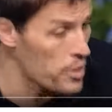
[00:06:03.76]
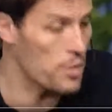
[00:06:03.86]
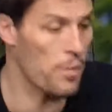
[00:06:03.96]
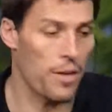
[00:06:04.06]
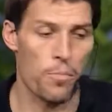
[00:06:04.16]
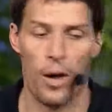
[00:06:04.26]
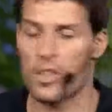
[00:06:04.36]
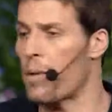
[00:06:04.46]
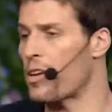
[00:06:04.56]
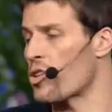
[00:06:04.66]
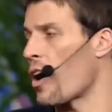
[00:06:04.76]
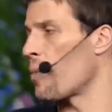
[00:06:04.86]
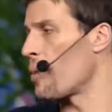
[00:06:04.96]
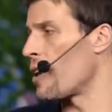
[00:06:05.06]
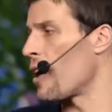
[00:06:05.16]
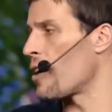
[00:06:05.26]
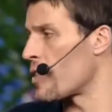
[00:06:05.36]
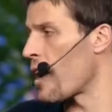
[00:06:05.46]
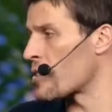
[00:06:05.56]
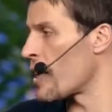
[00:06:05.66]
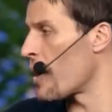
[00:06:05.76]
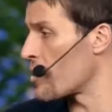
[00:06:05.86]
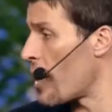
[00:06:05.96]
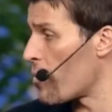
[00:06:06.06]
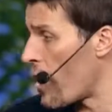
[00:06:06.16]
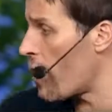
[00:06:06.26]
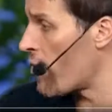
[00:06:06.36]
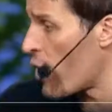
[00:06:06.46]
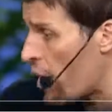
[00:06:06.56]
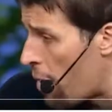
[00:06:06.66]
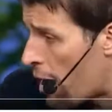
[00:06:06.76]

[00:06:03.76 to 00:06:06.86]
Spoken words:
It's the part that makes your heart beat 100,000 times a day without having to think about it.